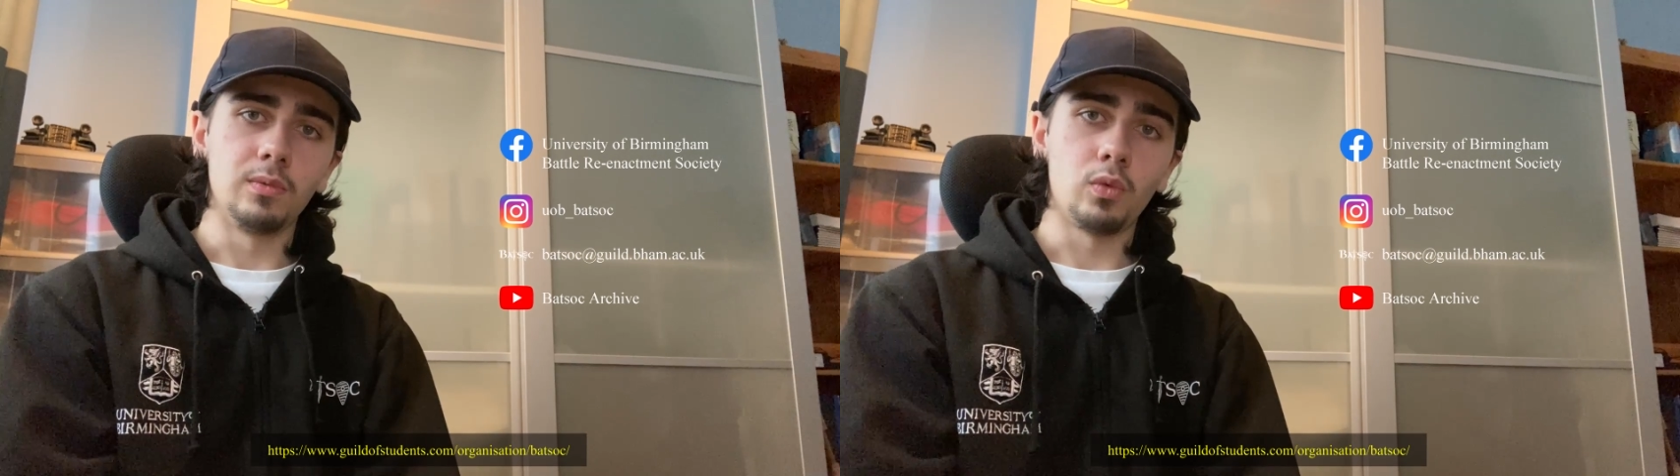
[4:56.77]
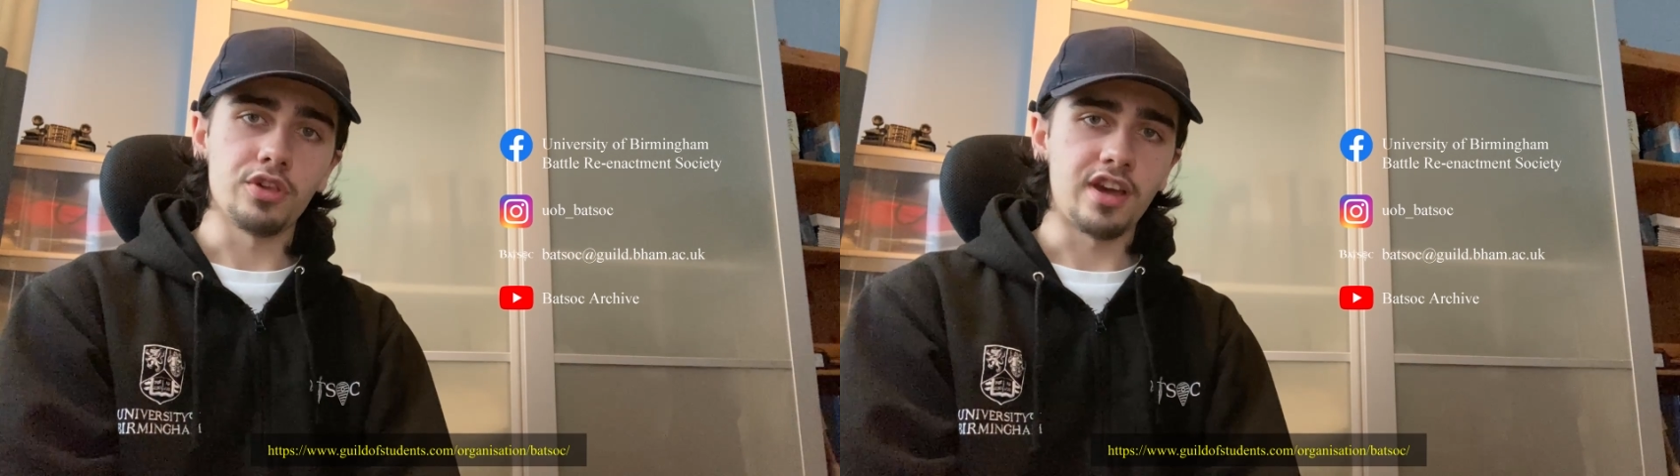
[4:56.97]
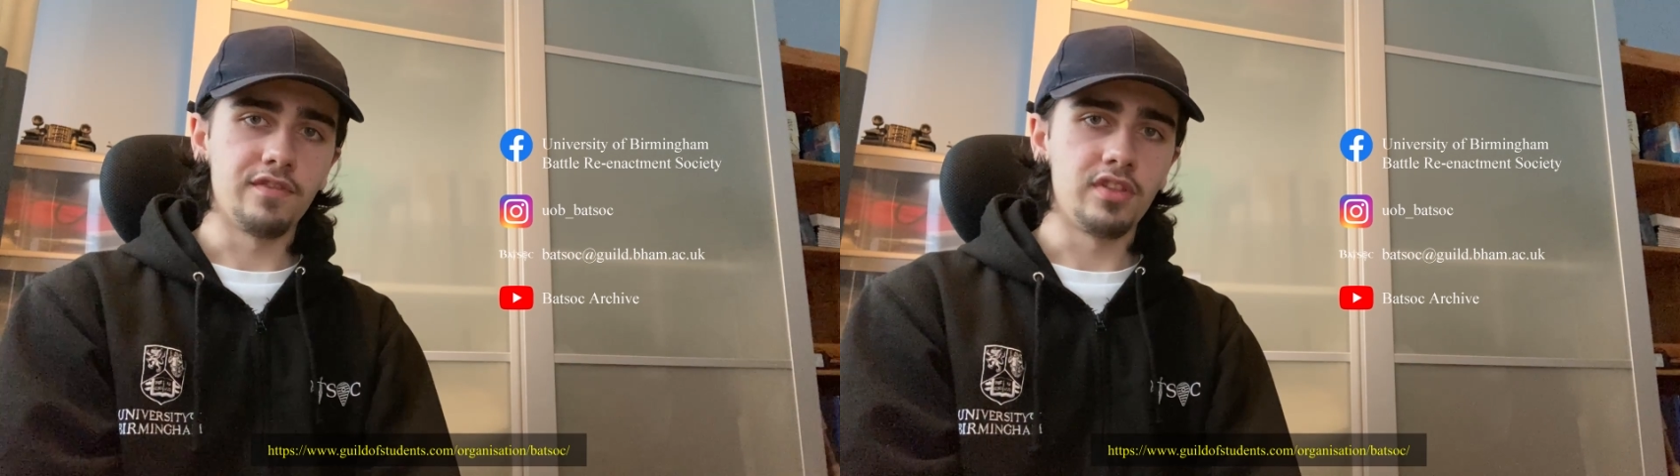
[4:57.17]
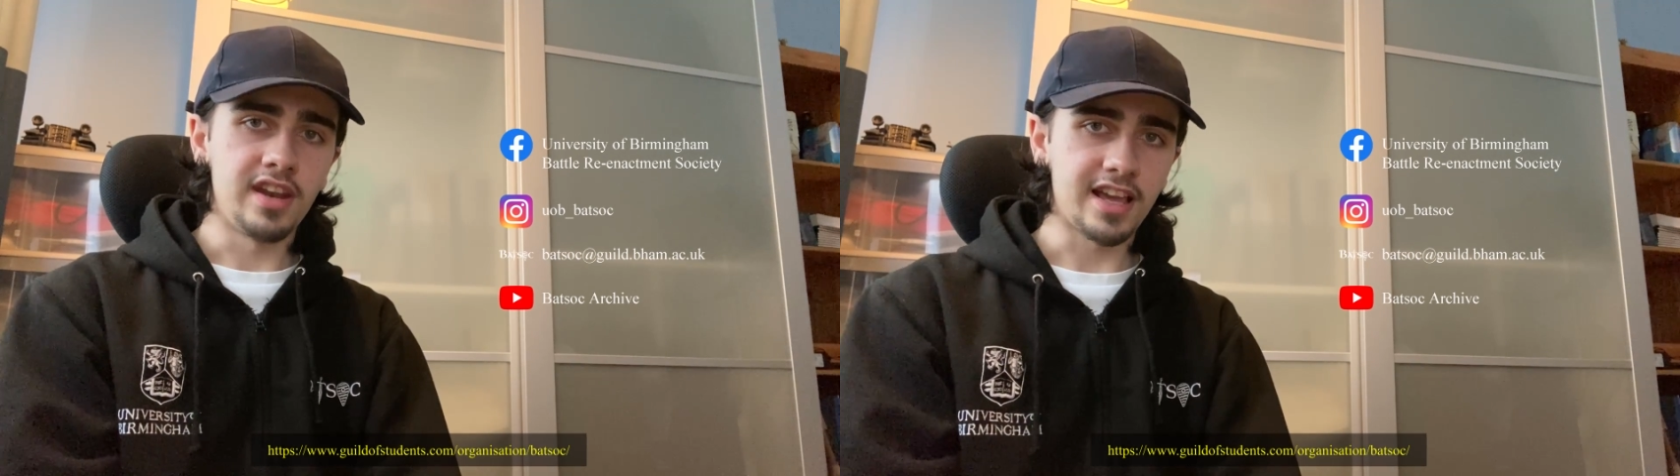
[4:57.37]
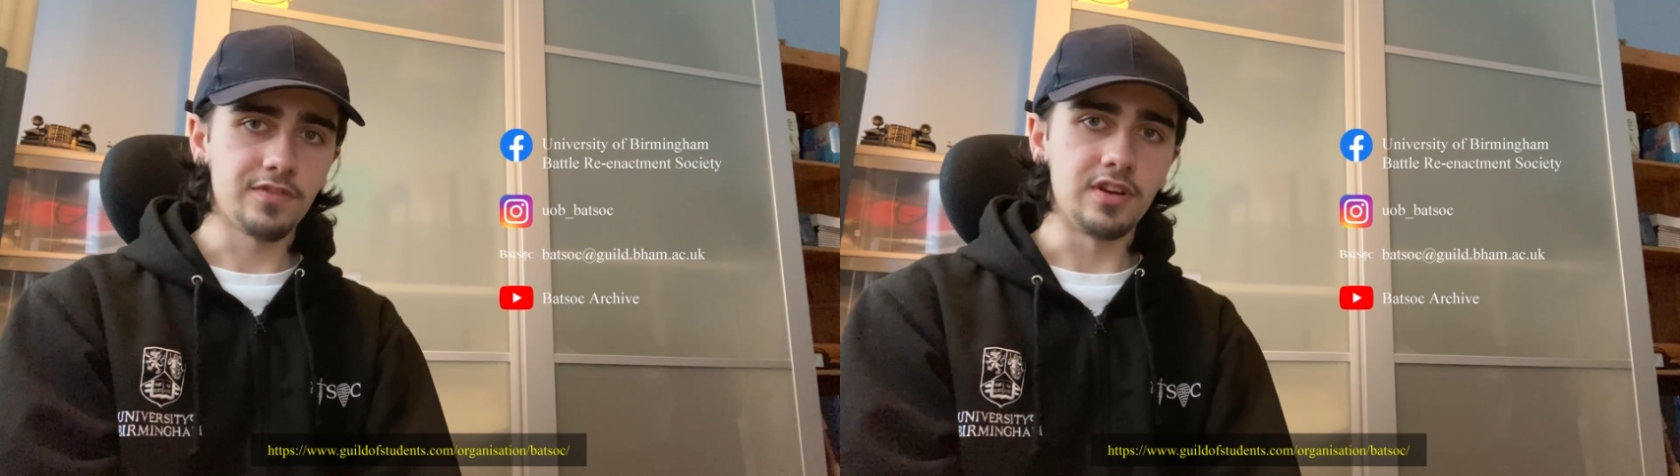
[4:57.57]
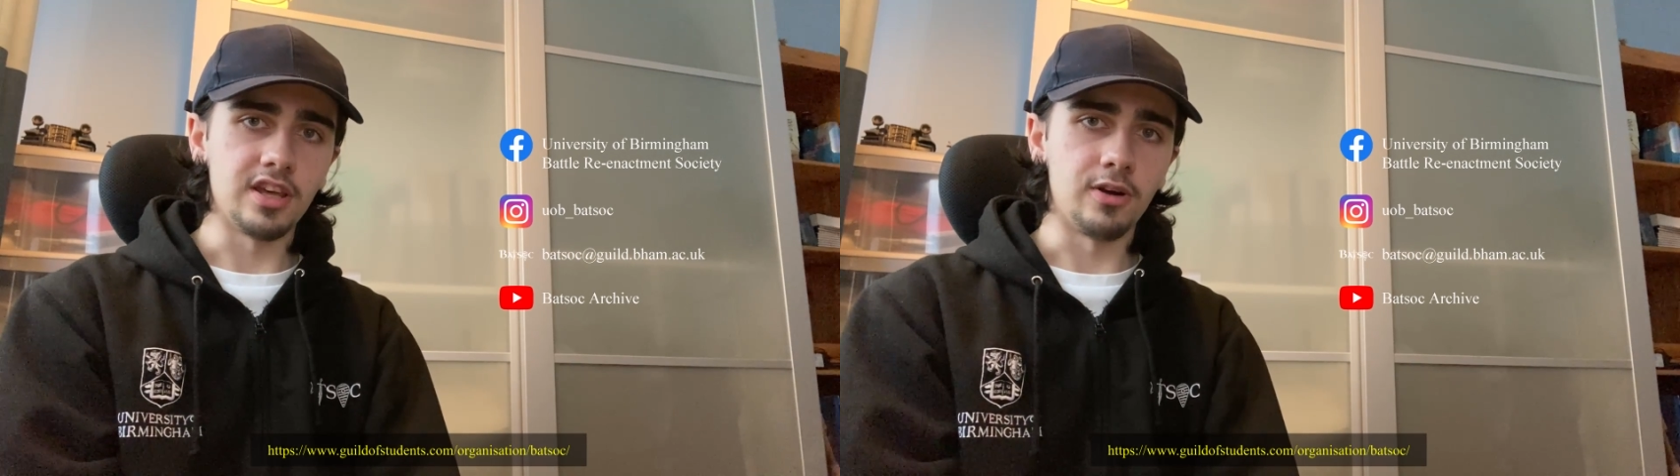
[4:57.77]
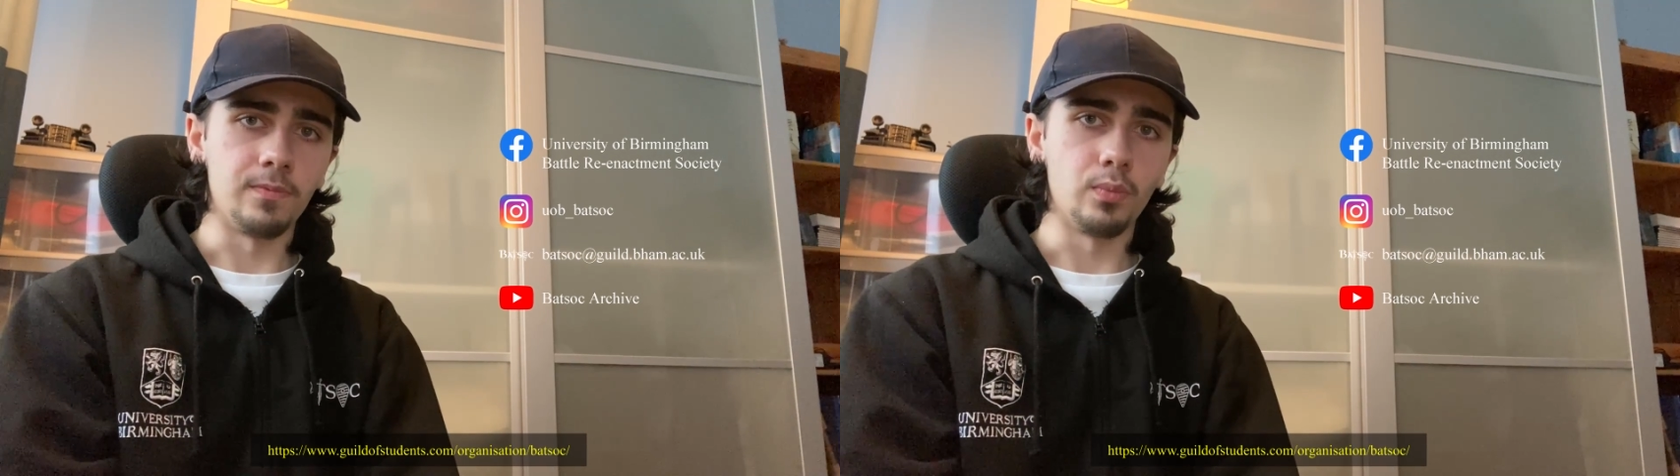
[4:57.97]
watch out for the next video,